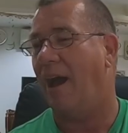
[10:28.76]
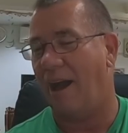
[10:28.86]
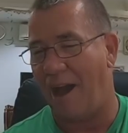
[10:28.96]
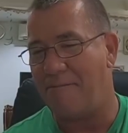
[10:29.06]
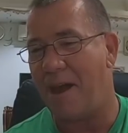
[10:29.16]

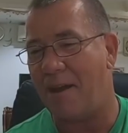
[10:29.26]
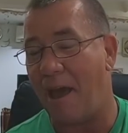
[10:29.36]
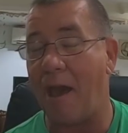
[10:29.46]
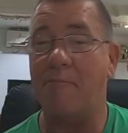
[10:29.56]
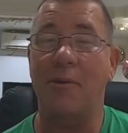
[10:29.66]
I'm not
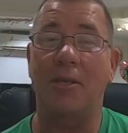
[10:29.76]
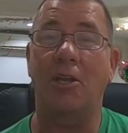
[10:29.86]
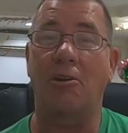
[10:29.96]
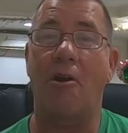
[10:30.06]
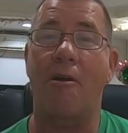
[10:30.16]
happy at
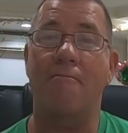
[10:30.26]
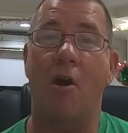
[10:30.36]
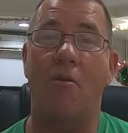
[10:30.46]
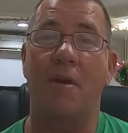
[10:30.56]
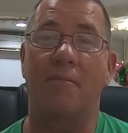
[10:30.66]
the current
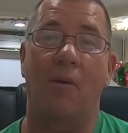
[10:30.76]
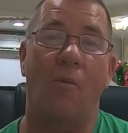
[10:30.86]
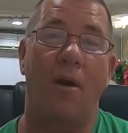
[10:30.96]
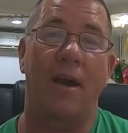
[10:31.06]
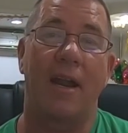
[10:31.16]
moment, but
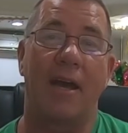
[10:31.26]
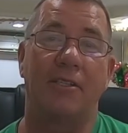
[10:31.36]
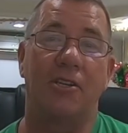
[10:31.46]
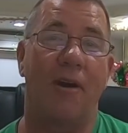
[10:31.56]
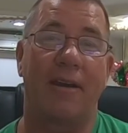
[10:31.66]
what can I
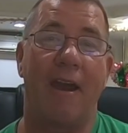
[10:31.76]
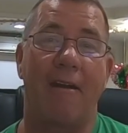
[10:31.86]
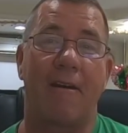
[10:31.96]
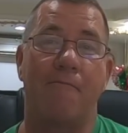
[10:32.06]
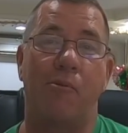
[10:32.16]
do? I
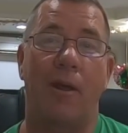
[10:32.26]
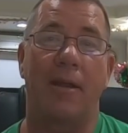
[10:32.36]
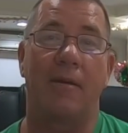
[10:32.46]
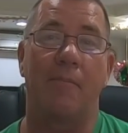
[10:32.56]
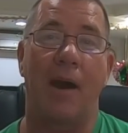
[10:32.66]
can't
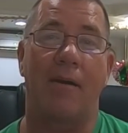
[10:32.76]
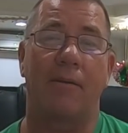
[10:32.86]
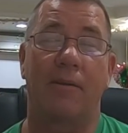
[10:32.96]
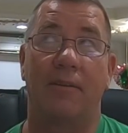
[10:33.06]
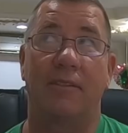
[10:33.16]
complain about
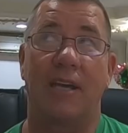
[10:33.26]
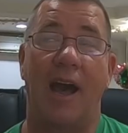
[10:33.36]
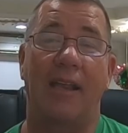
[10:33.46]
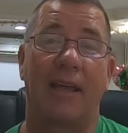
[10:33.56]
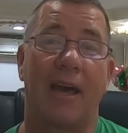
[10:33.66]

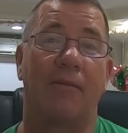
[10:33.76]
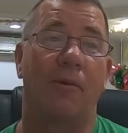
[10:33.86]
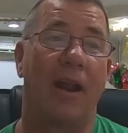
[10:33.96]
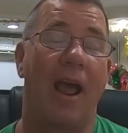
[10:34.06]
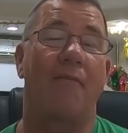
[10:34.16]
Thailand
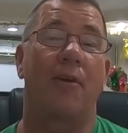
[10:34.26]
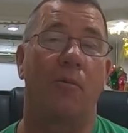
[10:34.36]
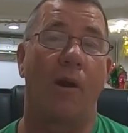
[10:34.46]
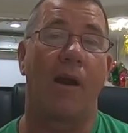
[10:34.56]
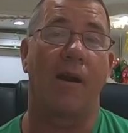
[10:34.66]
when
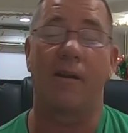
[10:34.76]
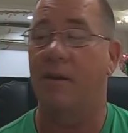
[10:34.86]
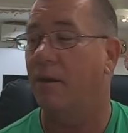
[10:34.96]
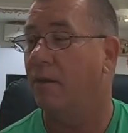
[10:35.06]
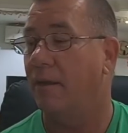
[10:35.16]
everywhere
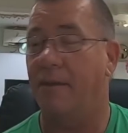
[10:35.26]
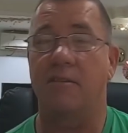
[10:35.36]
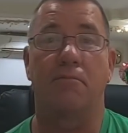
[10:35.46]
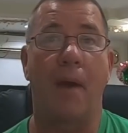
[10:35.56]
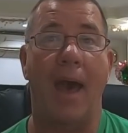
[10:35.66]

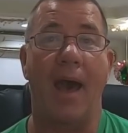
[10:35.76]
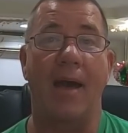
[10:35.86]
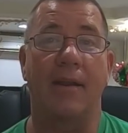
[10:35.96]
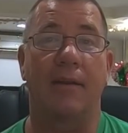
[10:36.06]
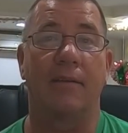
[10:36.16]
is
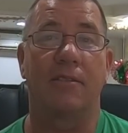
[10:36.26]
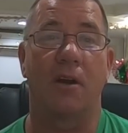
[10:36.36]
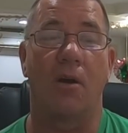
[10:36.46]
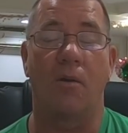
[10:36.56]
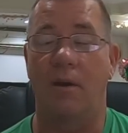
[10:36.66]
bad.
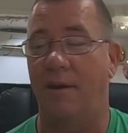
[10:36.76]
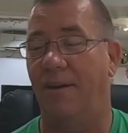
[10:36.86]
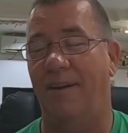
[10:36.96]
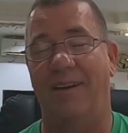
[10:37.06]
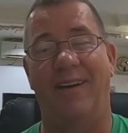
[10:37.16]
So
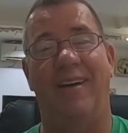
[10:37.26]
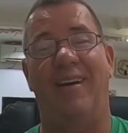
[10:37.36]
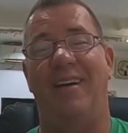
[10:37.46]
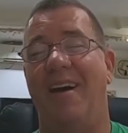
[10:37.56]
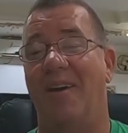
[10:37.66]

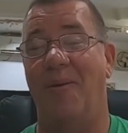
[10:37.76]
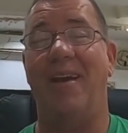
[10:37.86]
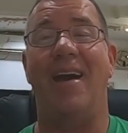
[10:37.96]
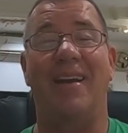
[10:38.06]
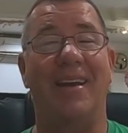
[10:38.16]
we
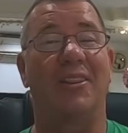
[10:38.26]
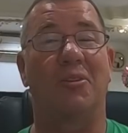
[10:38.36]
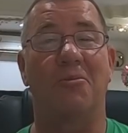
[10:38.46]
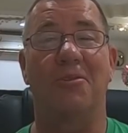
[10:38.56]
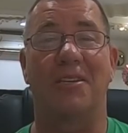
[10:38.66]
got to get
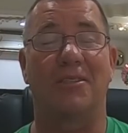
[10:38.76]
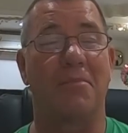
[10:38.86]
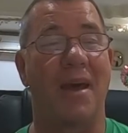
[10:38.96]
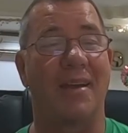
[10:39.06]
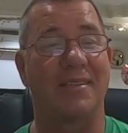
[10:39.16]
through this
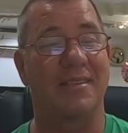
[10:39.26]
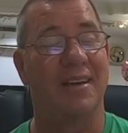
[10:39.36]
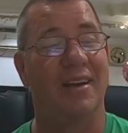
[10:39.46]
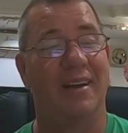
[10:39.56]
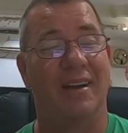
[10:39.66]
mess.
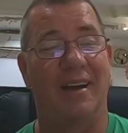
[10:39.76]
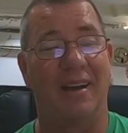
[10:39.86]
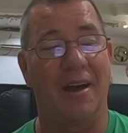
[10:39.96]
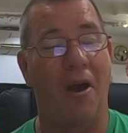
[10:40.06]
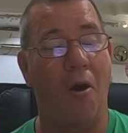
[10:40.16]

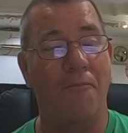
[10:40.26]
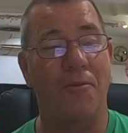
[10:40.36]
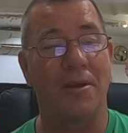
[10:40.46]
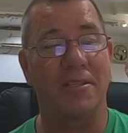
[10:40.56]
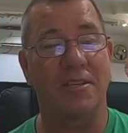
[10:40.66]

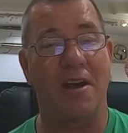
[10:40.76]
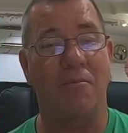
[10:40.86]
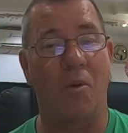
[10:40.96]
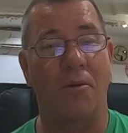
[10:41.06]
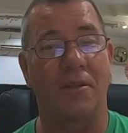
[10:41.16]
Hopefully it's not
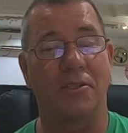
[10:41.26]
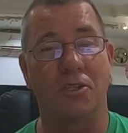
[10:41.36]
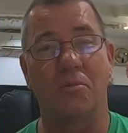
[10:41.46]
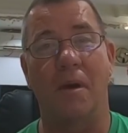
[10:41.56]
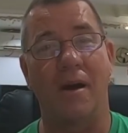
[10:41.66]
more than
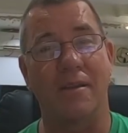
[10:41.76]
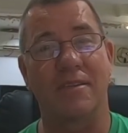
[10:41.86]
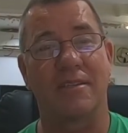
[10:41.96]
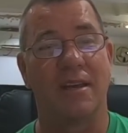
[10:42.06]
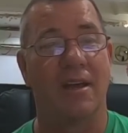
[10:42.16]
2
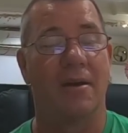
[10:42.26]
months.